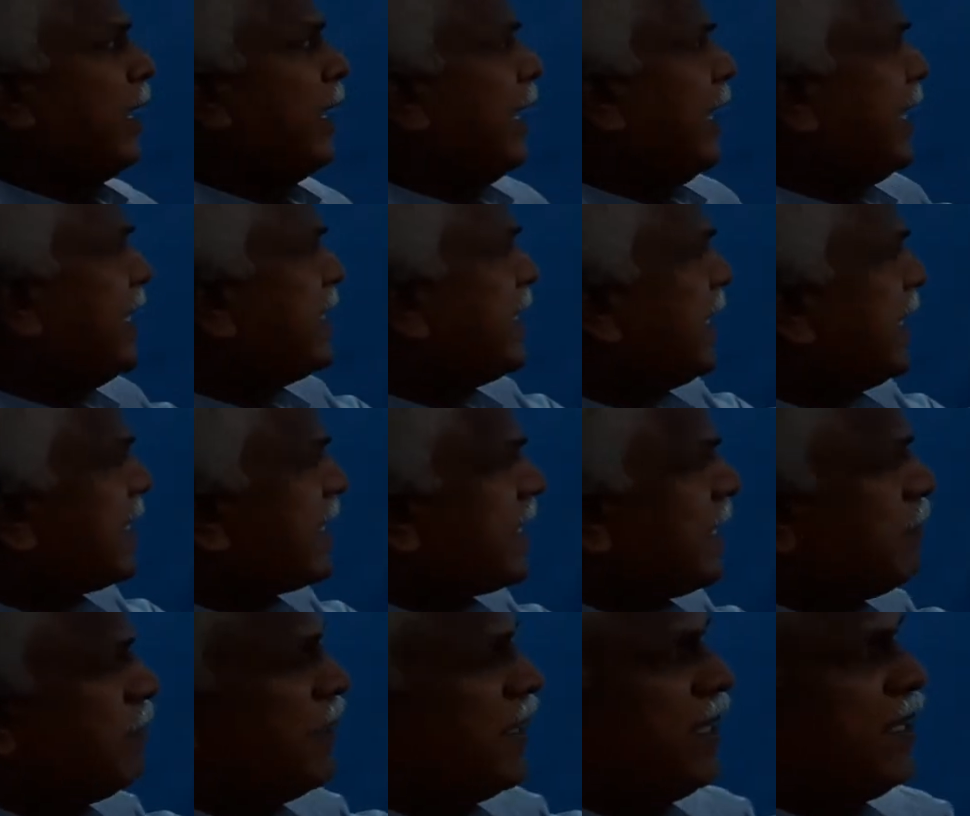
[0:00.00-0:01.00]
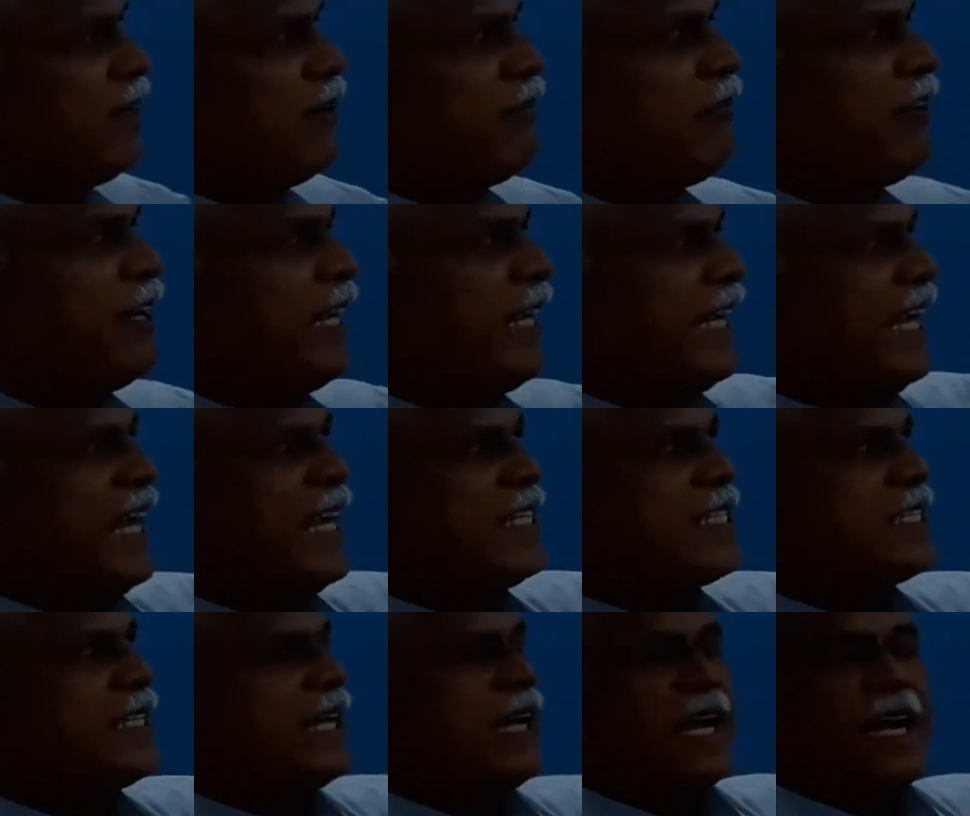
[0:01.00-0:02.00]
It is a summary of cash
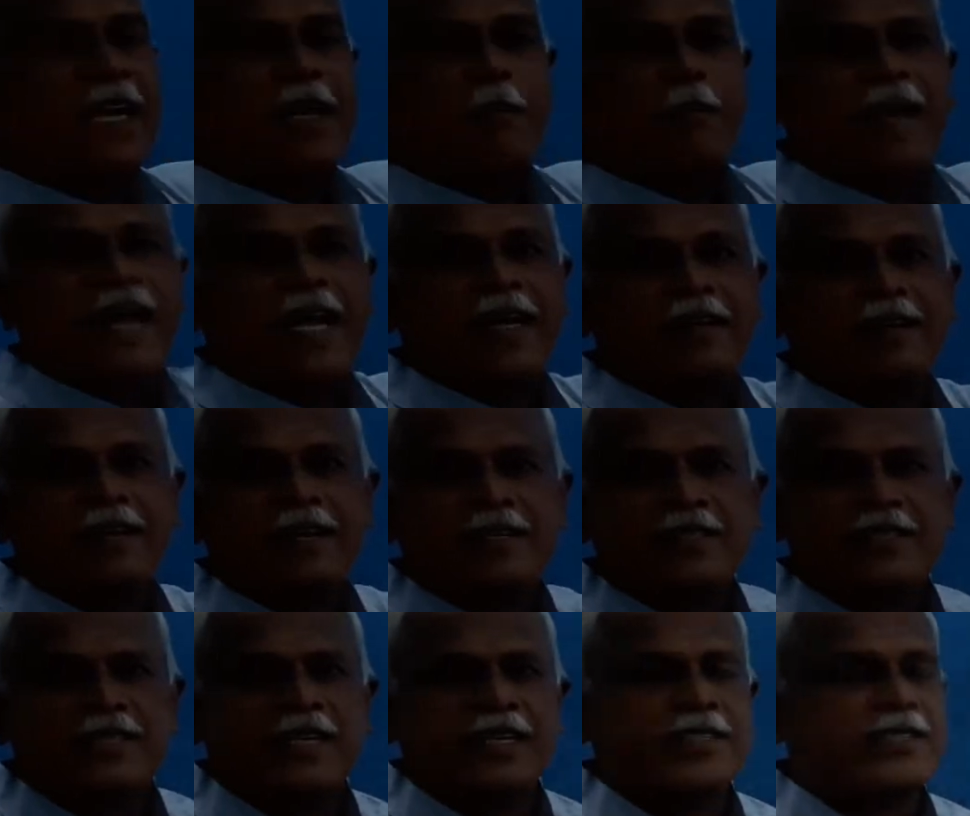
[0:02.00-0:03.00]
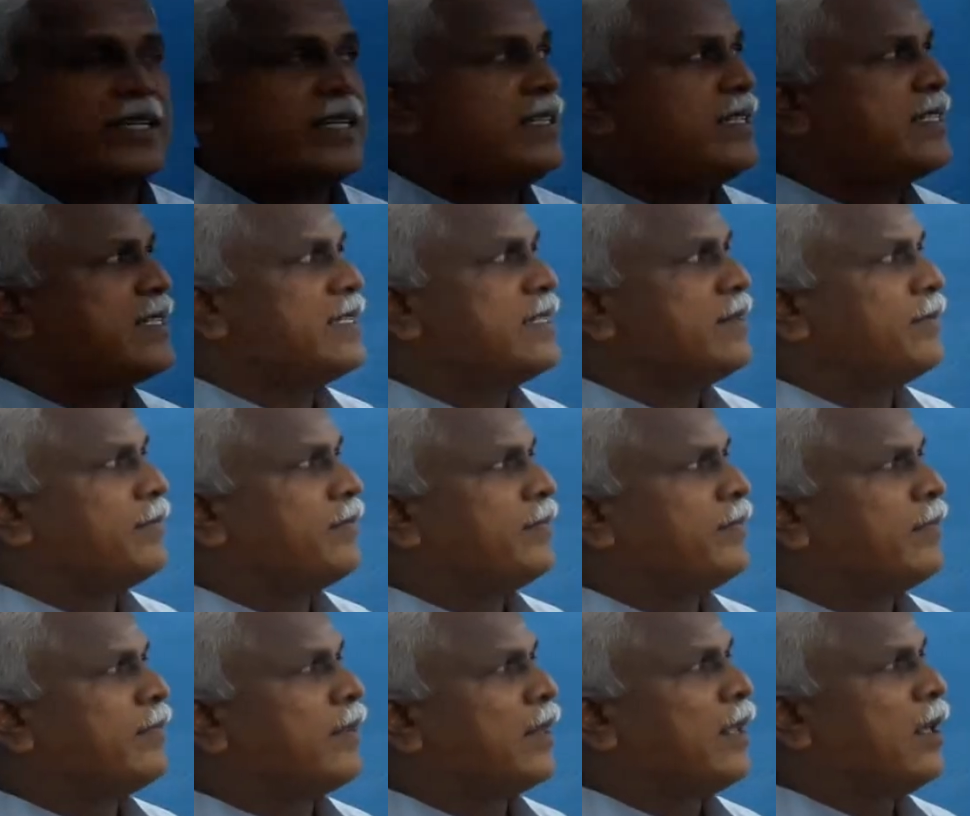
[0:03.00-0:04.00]
and bank transactions
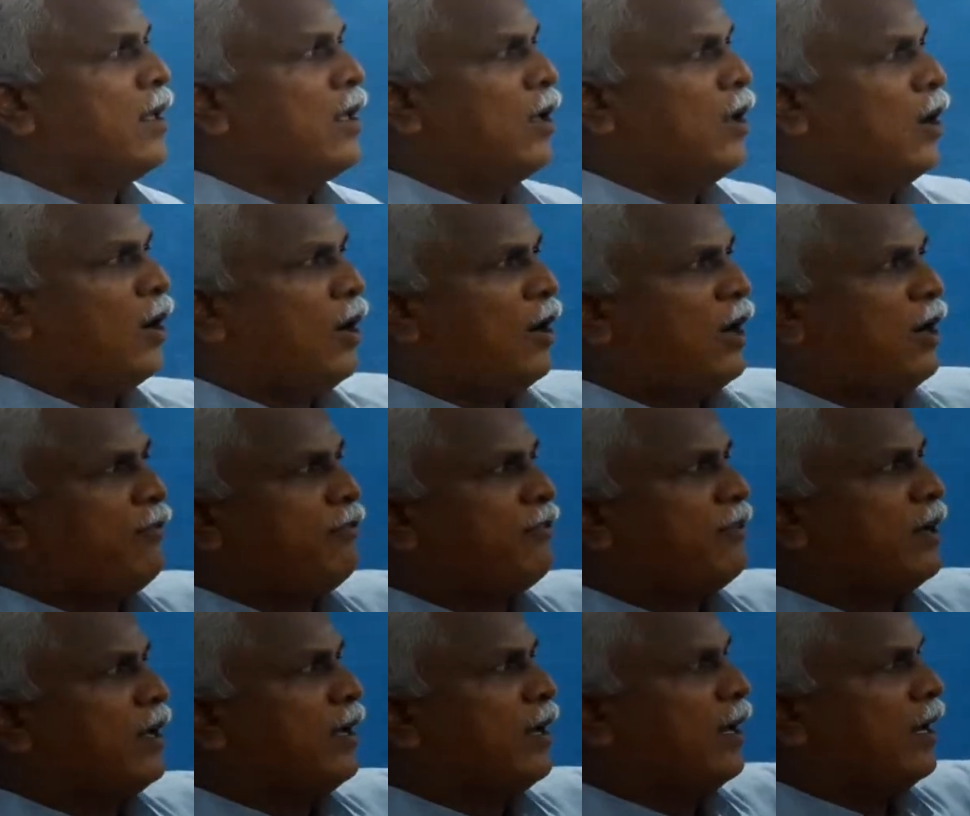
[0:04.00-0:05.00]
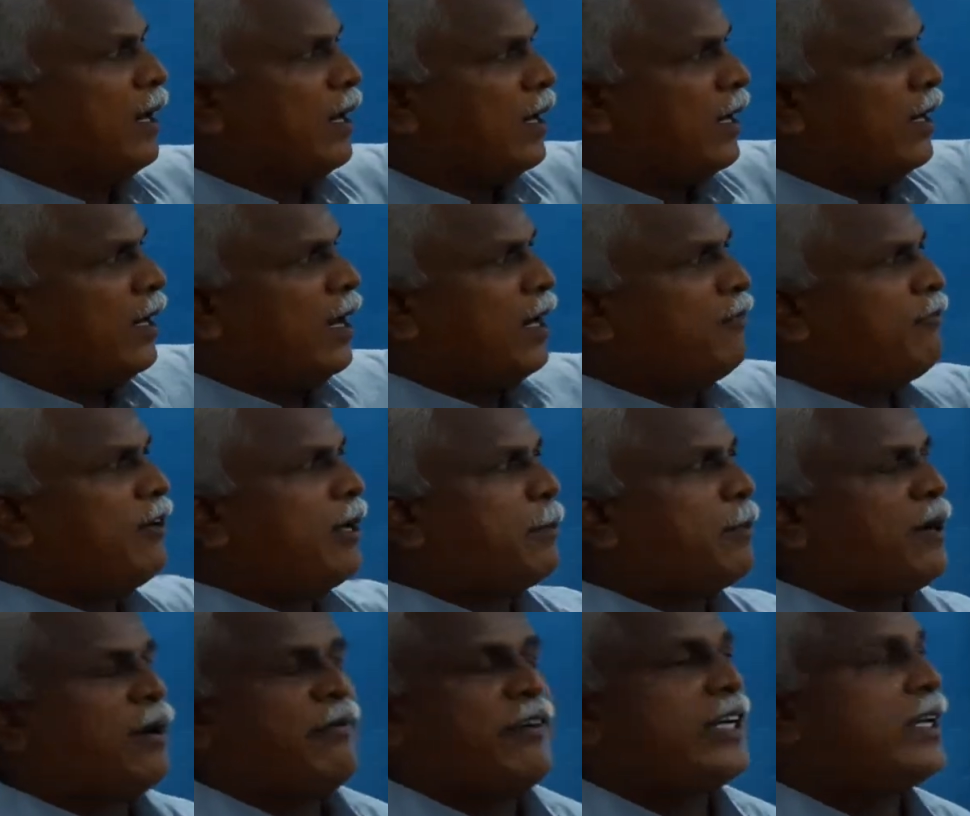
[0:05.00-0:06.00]
of
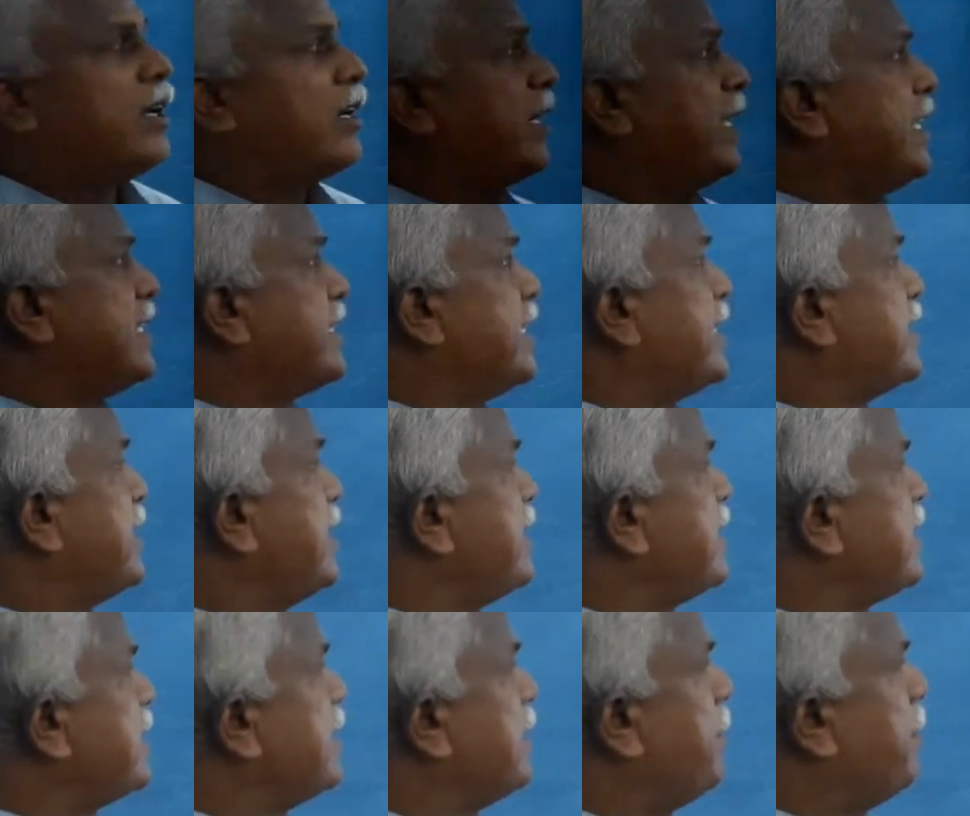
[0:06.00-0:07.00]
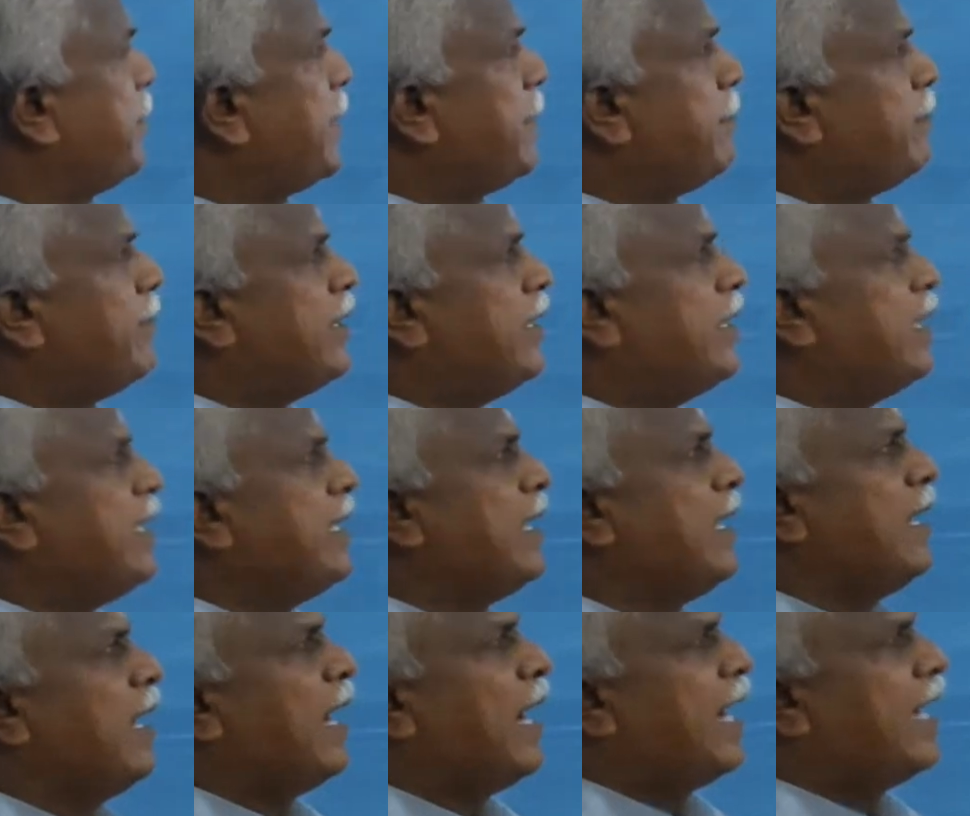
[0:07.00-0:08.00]
not-for-profit organizations prepared
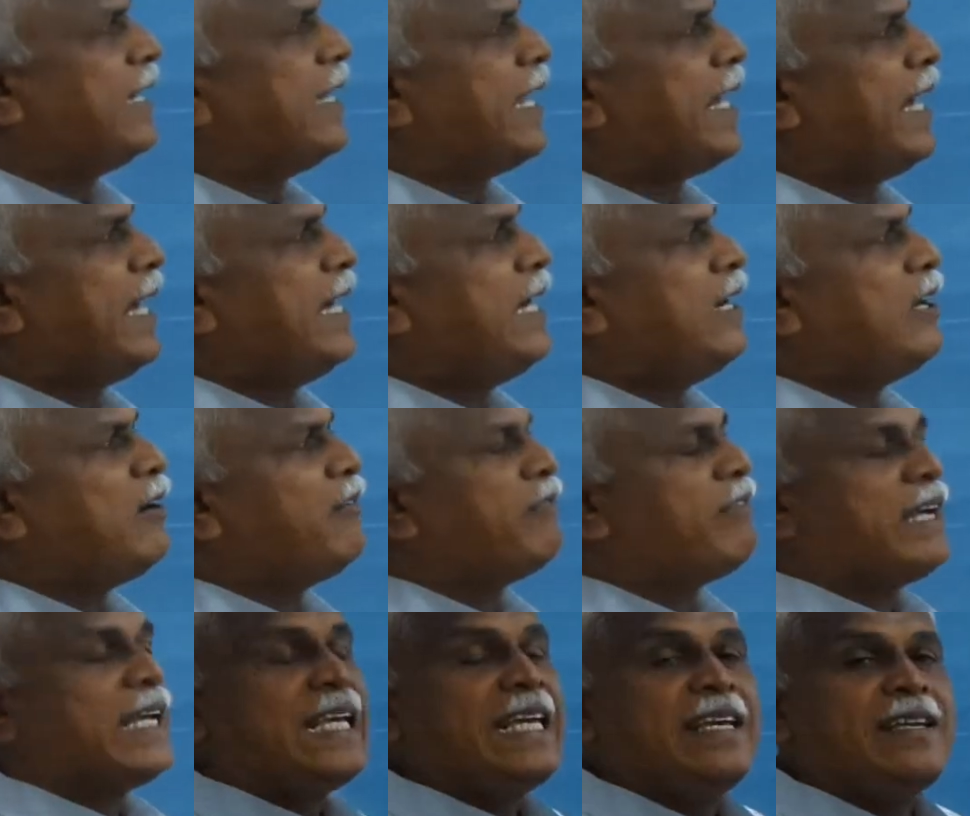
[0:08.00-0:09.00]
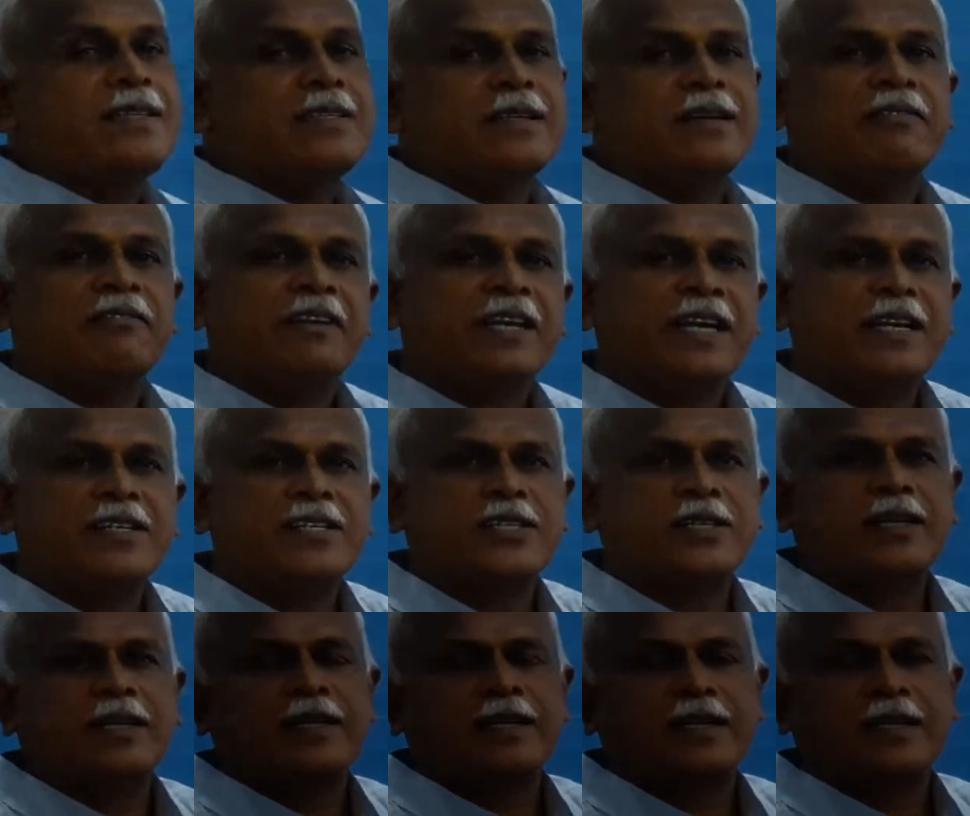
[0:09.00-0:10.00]
at the end of each
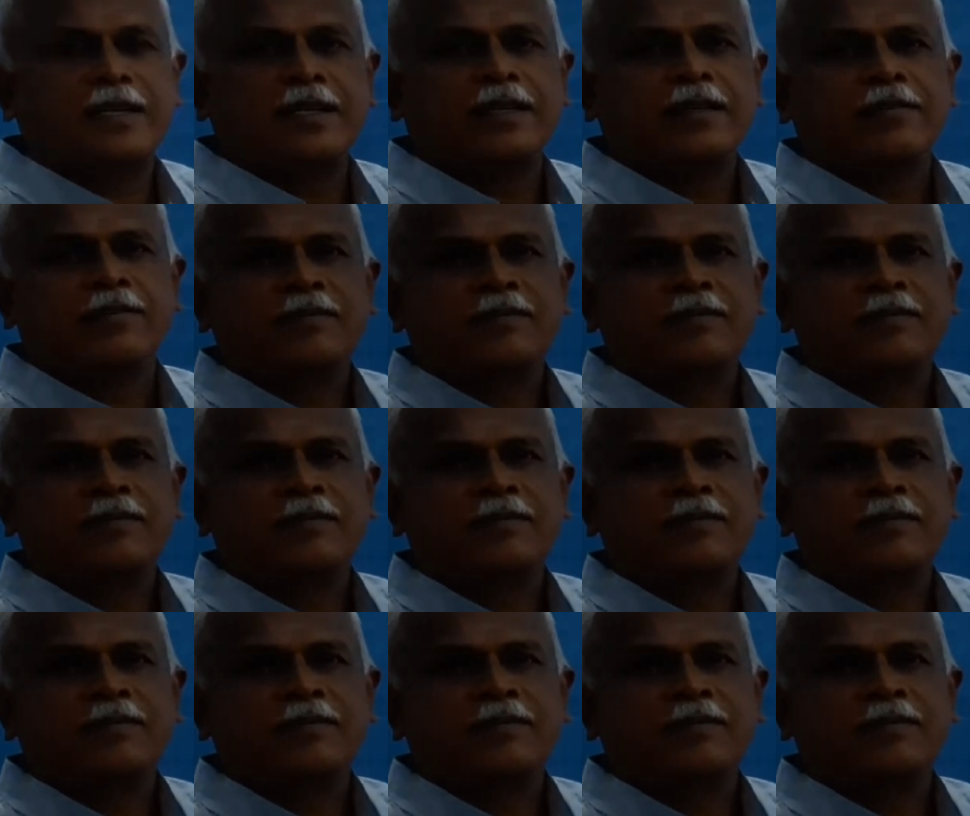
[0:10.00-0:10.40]
financial year.